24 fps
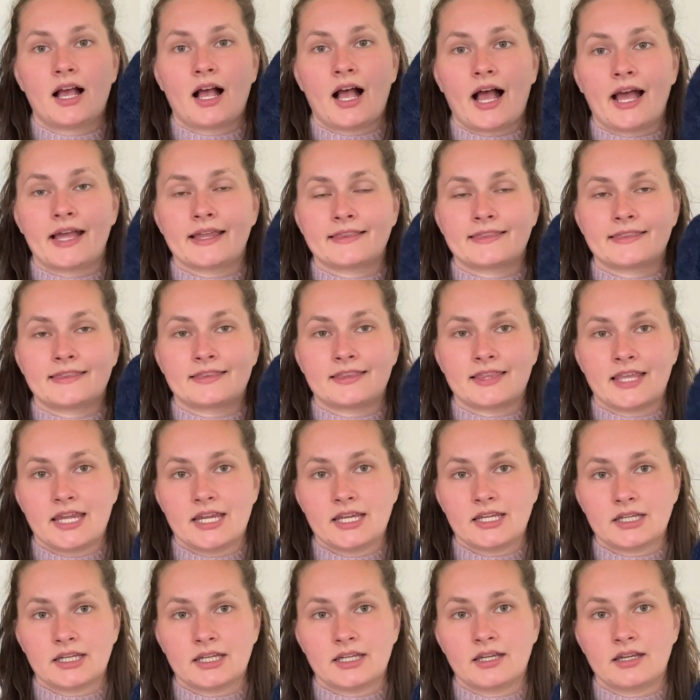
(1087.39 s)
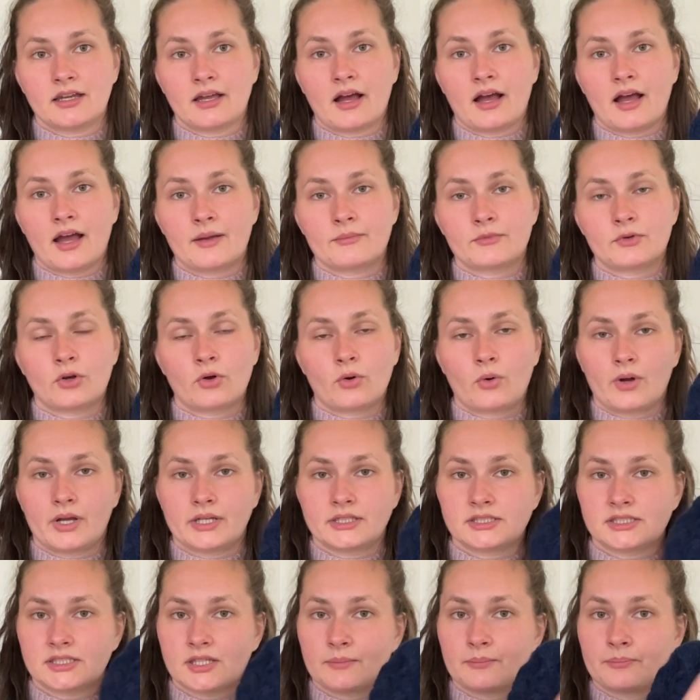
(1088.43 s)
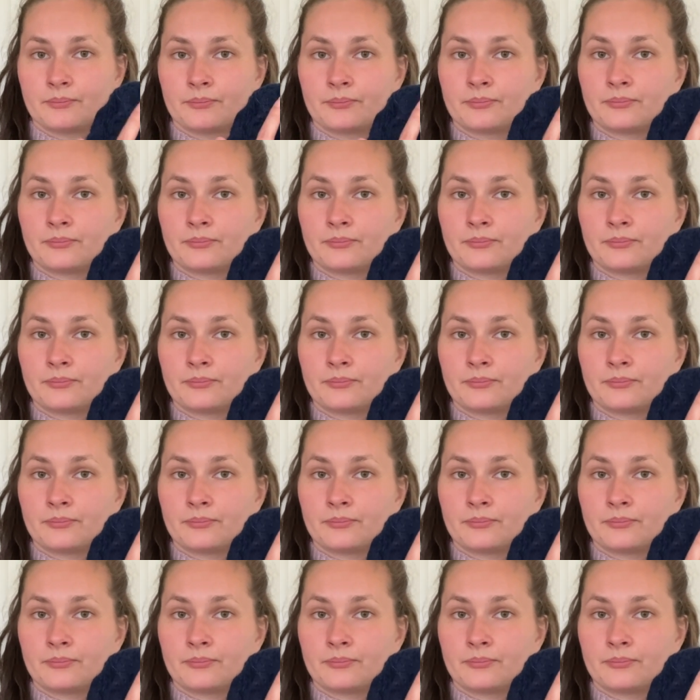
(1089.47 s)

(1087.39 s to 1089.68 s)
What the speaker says: I think I'm going to